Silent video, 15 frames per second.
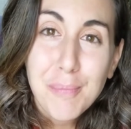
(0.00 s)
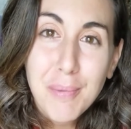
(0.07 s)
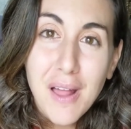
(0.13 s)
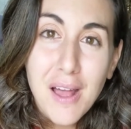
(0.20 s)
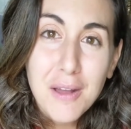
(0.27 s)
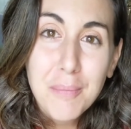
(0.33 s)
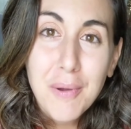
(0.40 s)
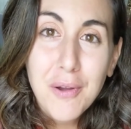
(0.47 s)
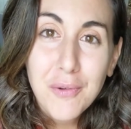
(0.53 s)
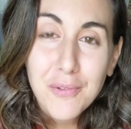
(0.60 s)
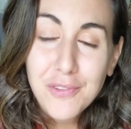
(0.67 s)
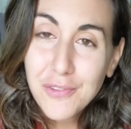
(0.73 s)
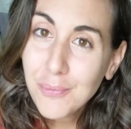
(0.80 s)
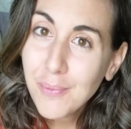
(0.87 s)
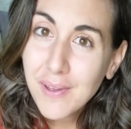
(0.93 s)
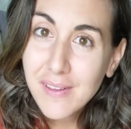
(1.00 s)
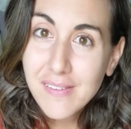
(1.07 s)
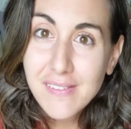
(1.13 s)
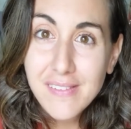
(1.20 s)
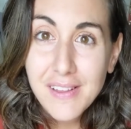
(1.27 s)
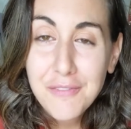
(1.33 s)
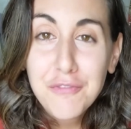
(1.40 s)
this blog post
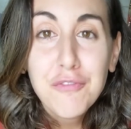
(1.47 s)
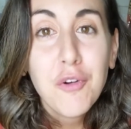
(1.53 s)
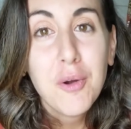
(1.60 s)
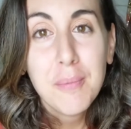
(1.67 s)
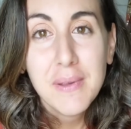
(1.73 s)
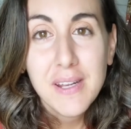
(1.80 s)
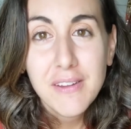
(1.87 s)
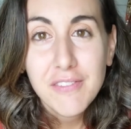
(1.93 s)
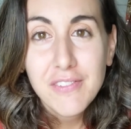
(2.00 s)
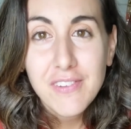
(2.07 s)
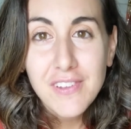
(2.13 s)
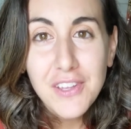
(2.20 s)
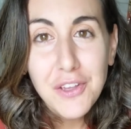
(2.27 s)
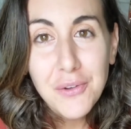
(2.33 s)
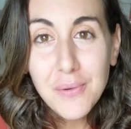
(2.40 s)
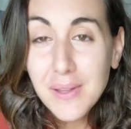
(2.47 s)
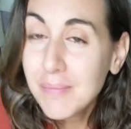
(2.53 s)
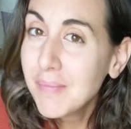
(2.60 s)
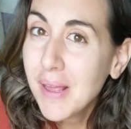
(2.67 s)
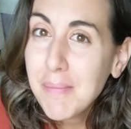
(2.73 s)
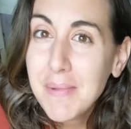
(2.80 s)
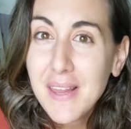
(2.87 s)
was informative to you
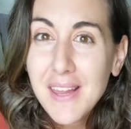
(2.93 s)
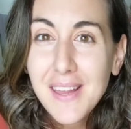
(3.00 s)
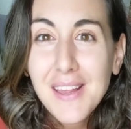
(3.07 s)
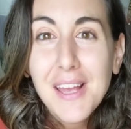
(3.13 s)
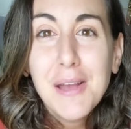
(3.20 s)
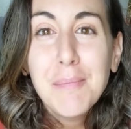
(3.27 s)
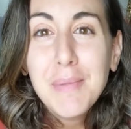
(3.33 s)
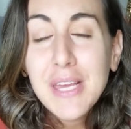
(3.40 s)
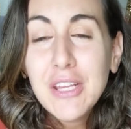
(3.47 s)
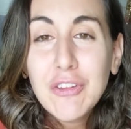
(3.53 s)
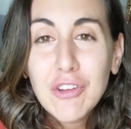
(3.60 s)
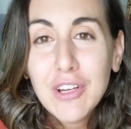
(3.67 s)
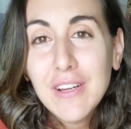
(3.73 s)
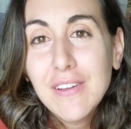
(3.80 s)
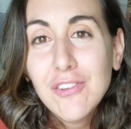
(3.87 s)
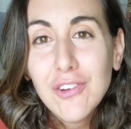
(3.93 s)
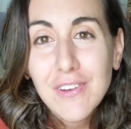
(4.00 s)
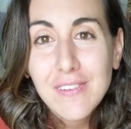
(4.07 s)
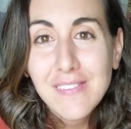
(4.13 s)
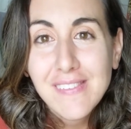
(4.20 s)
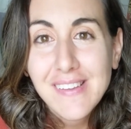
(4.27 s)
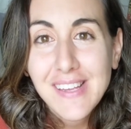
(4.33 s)
and maybe piqued your
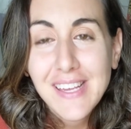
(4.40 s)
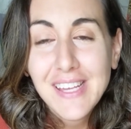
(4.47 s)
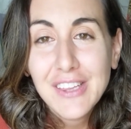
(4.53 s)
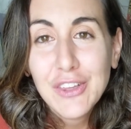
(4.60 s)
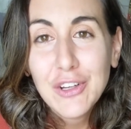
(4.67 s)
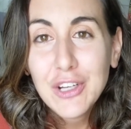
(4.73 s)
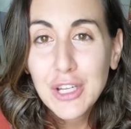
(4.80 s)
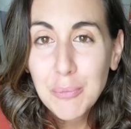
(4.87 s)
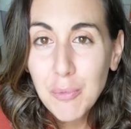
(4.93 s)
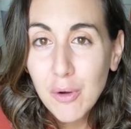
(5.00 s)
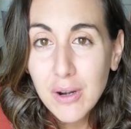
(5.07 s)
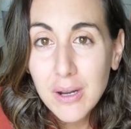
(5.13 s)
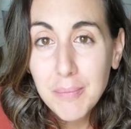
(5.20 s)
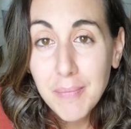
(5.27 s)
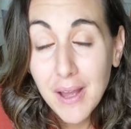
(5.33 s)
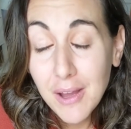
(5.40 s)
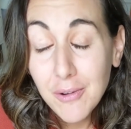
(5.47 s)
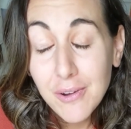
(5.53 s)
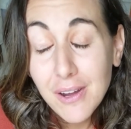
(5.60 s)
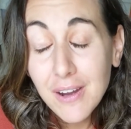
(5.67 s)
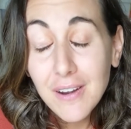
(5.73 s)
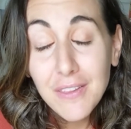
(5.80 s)
interest in learning more
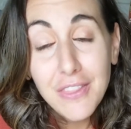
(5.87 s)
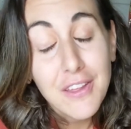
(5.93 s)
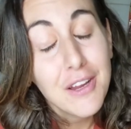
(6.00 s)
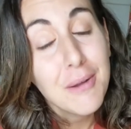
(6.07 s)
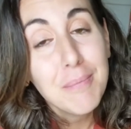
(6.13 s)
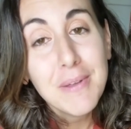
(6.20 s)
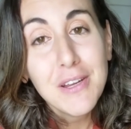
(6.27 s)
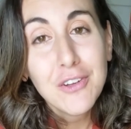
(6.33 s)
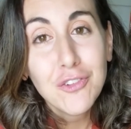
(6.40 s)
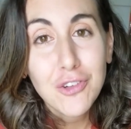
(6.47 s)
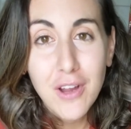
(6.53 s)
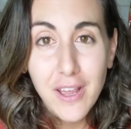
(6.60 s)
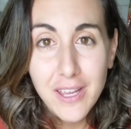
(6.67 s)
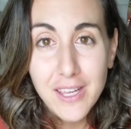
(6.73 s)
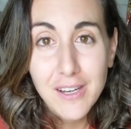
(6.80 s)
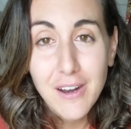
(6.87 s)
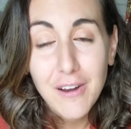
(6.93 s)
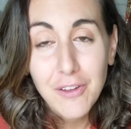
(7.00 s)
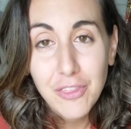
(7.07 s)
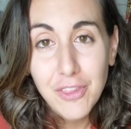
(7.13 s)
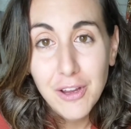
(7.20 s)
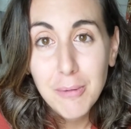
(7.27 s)
about art therapy or trying an
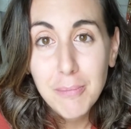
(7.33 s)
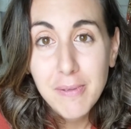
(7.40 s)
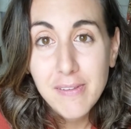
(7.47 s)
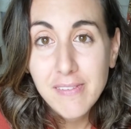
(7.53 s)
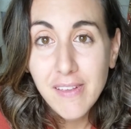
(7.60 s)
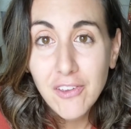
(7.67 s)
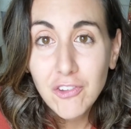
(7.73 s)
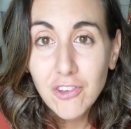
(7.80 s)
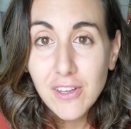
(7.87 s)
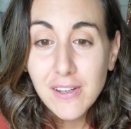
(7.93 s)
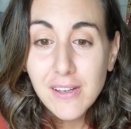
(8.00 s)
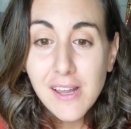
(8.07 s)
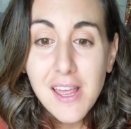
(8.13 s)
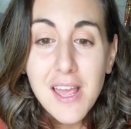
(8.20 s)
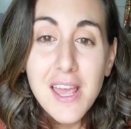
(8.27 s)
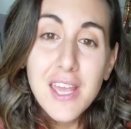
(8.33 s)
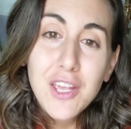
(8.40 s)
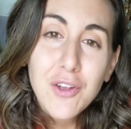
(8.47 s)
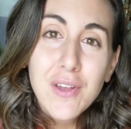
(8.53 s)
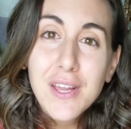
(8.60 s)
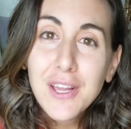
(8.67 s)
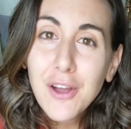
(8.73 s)
art therapy session.
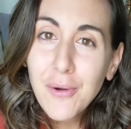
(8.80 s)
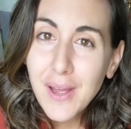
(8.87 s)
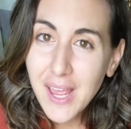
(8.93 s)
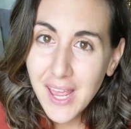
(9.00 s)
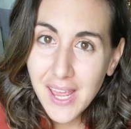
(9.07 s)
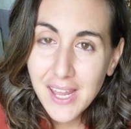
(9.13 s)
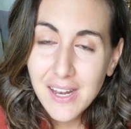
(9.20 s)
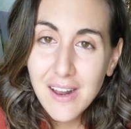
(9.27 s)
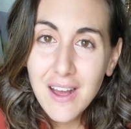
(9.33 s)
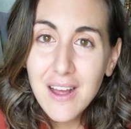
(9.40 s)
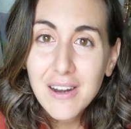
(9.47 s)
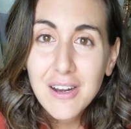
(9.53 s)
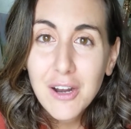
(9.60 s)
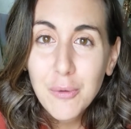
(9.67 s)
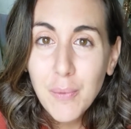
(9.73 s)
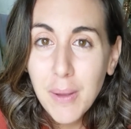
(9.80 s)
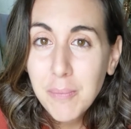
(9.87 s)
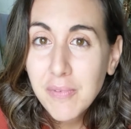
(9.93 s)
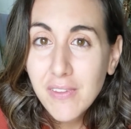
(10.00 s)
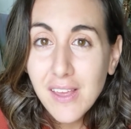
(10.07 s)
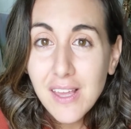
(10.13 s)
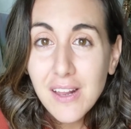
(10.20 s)
You can go ahead on our
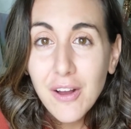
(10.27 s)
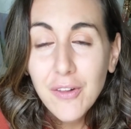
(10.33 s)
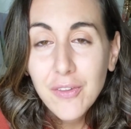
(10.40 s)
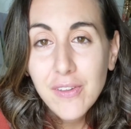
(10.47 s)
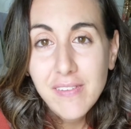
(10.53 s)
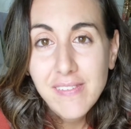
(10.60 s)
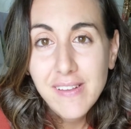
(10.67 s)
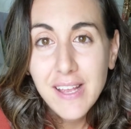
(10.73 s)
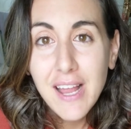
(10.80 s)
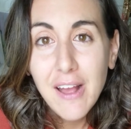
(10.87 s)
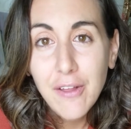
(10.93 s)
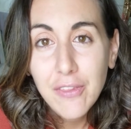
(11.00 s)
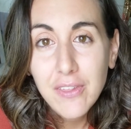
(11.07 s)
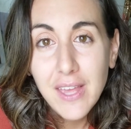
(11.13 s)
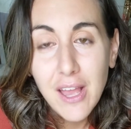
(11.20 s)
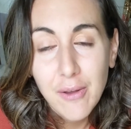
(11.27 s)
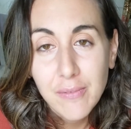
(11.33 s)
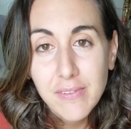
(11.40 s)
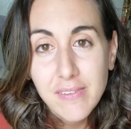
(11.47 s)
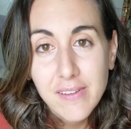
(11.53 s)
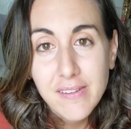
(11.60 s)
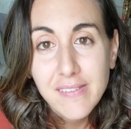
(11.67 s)
website, Holistic Health
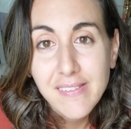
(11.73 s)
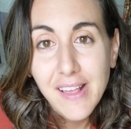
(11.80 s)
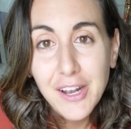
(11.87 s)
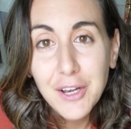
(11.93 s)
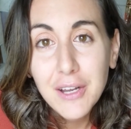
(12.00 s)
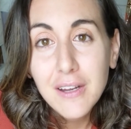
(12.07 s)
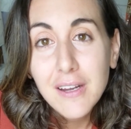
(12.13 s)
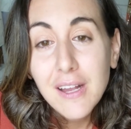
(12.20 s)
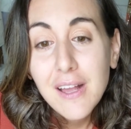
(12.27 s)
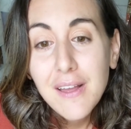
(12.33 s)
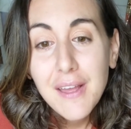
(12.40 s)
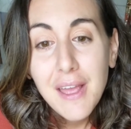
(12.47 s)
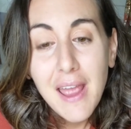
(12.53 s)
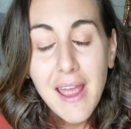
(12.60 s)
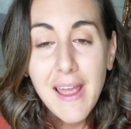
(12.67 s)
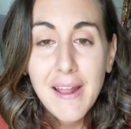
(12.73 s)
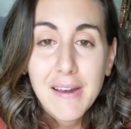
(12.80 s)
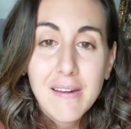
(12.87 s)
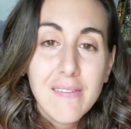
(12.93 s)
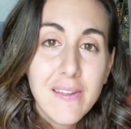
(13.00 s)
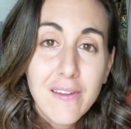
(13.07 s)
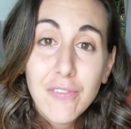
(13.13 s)
Counseling Center,
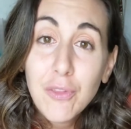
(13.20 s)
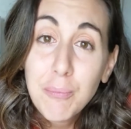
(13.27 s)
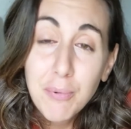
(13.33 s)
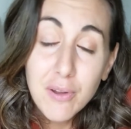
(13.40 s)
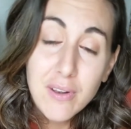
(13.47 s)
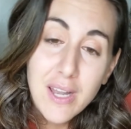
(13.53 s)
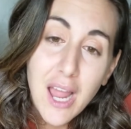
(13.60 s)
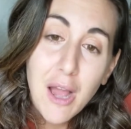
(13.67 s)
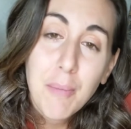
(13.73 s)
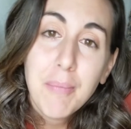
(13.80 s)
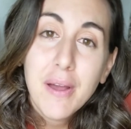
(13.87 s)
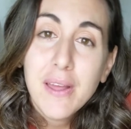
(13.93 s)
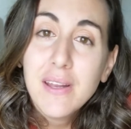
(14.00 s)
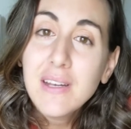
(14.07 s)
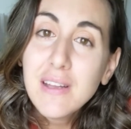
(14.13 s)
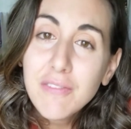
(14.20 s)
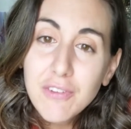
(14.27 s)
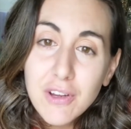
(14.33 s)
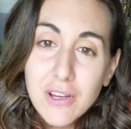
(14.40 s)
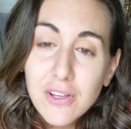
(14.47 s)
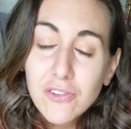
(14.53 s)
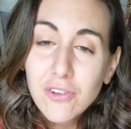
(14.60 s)
and click the Book Now button
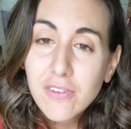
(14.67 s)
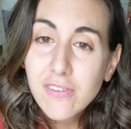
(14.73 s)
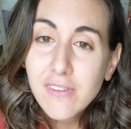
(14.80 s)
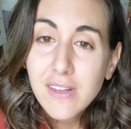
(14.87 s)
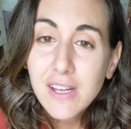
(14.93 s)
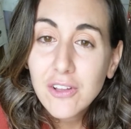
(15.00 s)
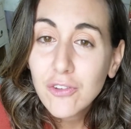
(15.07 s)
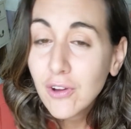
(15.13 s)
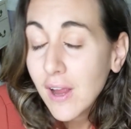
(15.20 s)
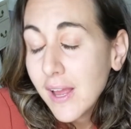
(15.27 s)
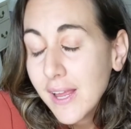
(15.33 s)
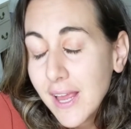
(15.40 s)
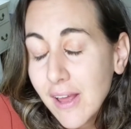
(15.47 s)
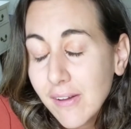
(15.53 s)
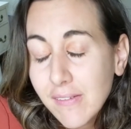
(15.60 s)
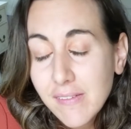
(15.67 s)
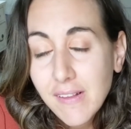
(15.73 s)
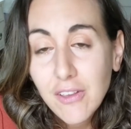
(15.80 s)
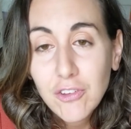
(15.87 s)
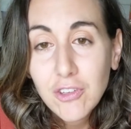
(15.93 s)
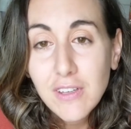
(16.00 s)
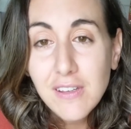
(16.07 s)
if you're interested in trying out a
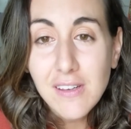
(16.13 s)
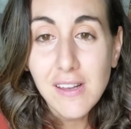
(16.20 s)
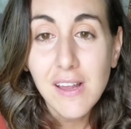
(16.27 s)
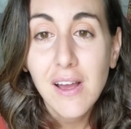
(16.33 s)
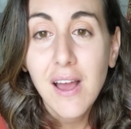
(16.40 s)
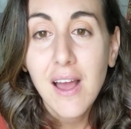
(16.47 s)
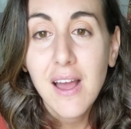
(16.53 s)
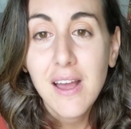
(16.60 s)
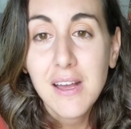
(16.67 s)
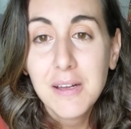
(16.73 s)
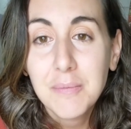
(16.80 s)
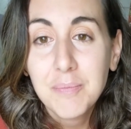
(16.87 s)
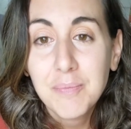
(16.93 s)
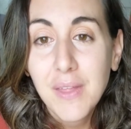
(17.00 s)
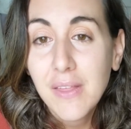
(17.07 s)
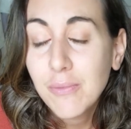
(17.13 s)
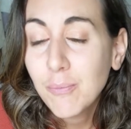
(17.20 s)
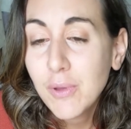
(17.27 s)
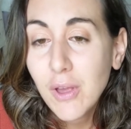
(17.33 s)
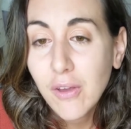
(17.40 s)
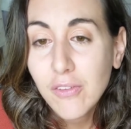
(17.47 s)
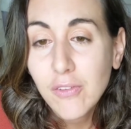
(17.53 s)
session. And
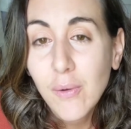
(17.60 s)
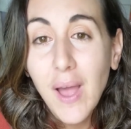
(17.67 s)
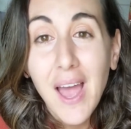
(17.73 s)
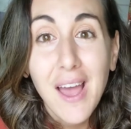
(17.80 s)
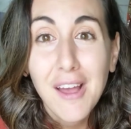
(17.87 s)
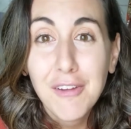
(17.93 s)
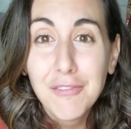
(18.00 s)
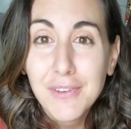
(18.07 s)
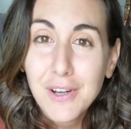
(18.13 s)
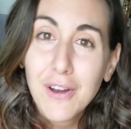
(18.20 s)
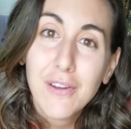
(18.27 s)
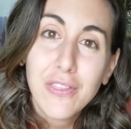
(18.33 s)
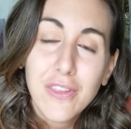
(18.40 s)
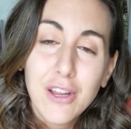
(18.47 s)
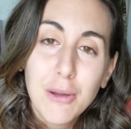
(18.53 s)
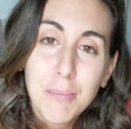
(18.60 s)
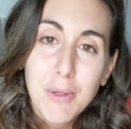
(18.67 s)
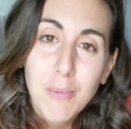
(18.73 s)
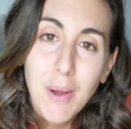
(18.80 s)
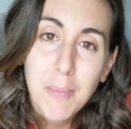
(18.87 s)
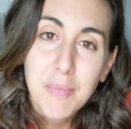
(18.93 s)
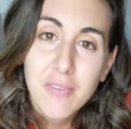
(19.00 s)
we also have an art therapy
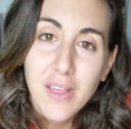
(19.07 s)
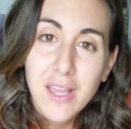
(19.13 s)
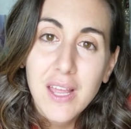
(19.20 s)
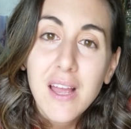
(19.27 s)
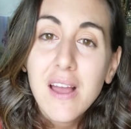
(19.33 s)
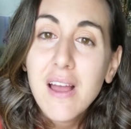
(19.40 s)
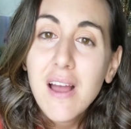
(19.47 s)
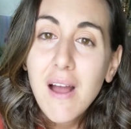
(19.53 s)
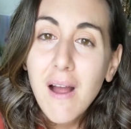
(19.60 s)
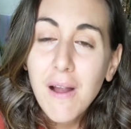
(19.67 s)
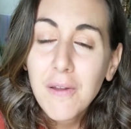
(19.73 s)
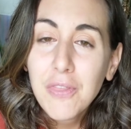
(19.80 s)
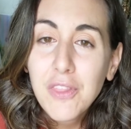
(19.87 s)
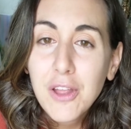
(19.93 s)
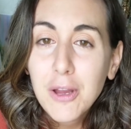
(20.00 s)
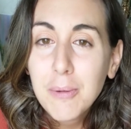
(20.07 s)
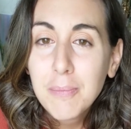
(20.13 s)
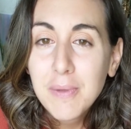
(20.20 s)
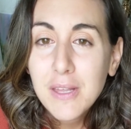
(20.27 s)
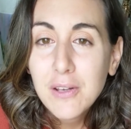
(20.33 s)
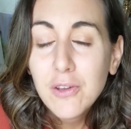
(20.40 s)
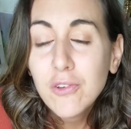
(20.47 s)
website,
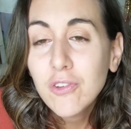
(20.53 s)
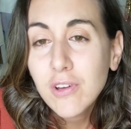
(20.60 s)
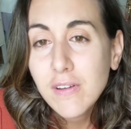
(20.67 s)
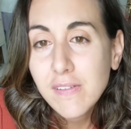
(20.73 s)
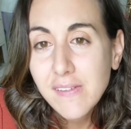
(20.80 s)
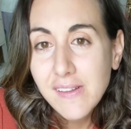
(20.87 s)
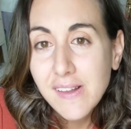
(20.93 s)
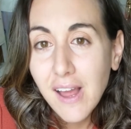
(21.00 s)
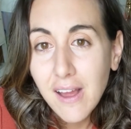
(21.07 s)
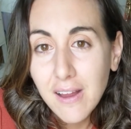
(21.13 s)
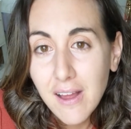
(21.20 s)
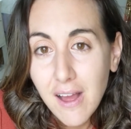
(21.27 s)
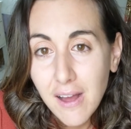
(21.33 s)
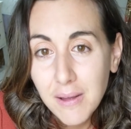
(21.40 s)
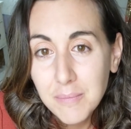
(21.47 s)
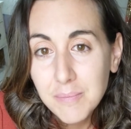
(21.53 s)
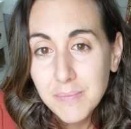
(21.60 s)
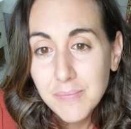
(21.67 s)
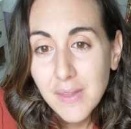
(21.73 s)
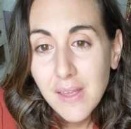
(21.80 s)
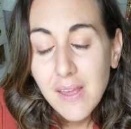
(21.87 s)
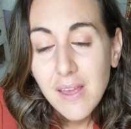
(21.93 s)
arttherapynewjersey.com.
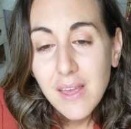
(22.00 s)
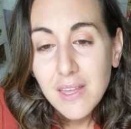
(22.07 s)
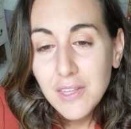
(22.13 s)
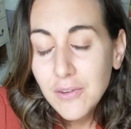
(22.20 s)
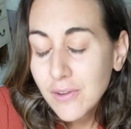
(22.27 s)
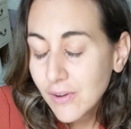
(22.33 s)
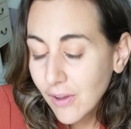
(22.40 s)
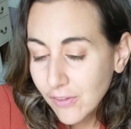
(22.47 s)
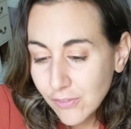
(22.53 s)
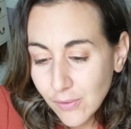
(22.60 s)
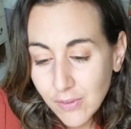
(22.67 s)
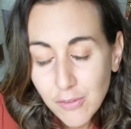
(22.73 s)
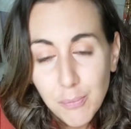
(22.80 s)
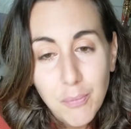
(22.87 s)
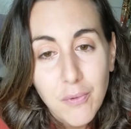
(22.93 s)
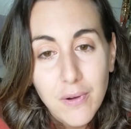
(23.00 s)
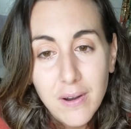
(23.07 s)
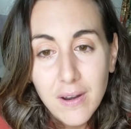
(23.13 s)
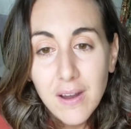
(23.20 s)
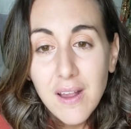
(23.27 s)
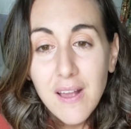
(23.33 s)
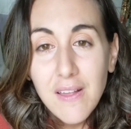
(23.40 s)
You can also
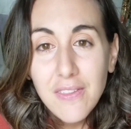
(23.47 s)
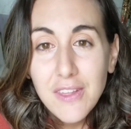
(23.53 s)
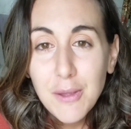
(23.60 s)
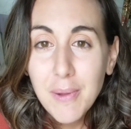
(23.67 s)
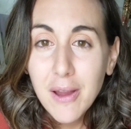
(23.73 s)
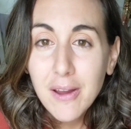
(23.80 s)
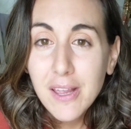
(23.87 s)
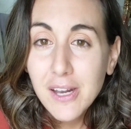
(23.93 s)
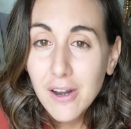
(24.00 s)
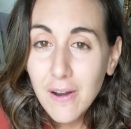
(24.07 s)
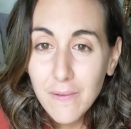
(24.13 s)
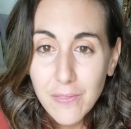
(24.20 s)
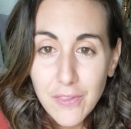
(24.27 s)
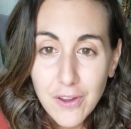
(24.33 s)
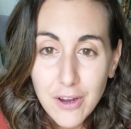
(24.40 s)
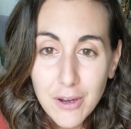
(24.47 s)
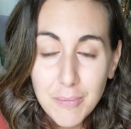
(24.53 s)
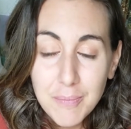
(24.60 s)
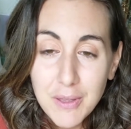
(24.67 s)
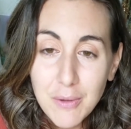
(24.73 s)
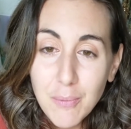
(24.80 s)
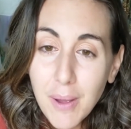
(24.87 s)
explore the American Art
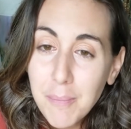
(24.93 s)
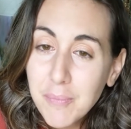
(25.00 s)
Therapy